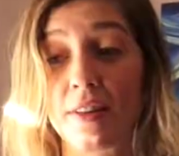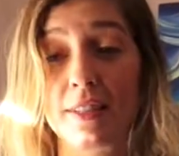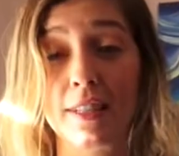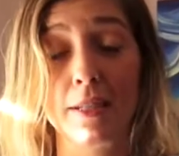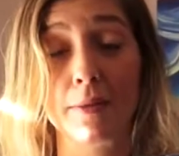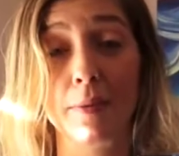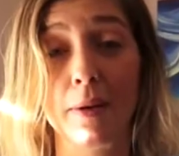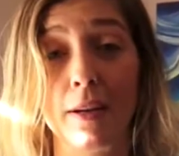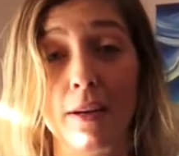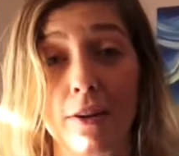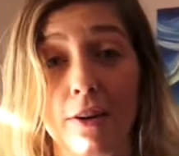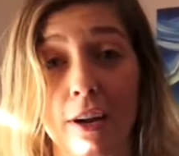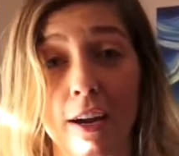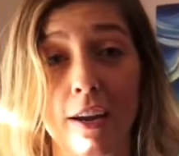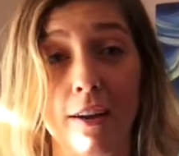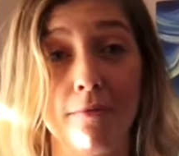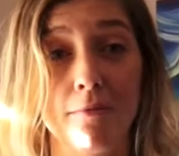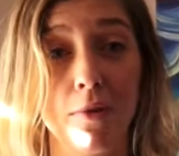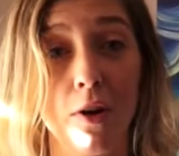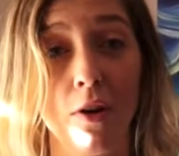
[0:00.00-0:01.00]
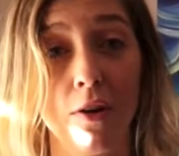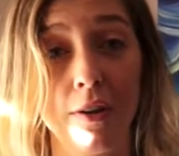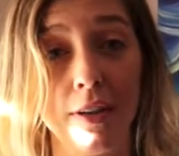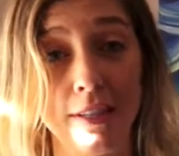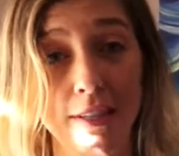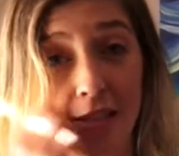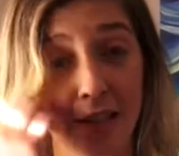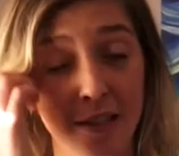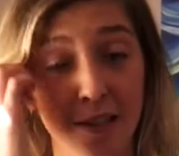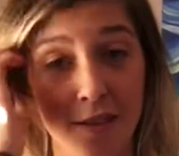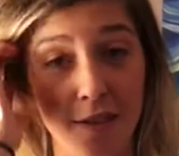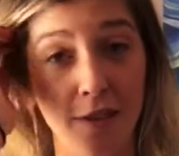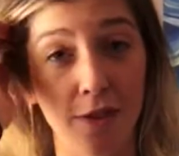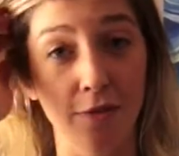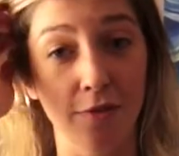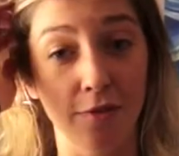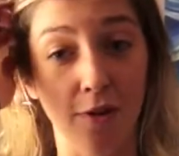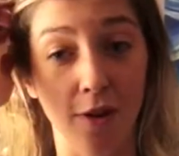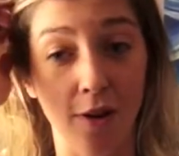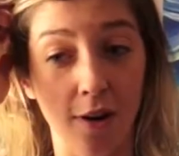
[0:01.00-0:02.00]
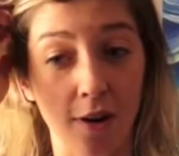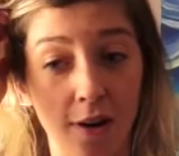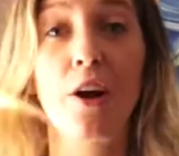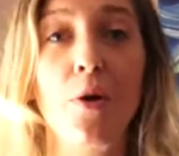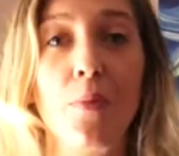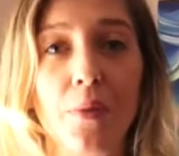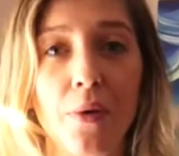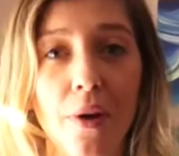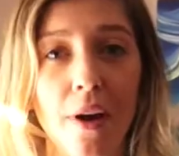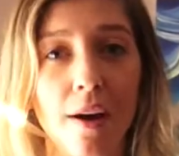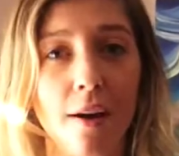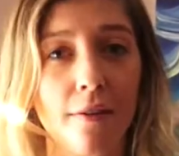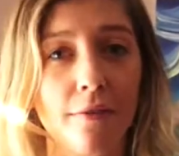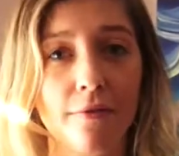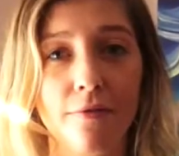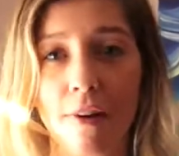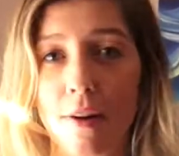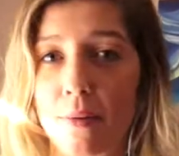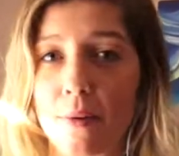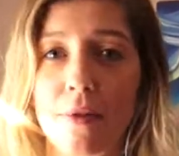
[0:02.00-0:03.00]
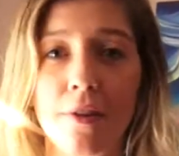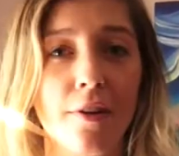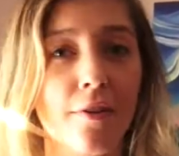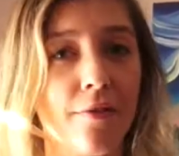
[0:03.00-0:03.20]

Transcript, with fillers: This has been a great holiday season so far. I hope you have fun with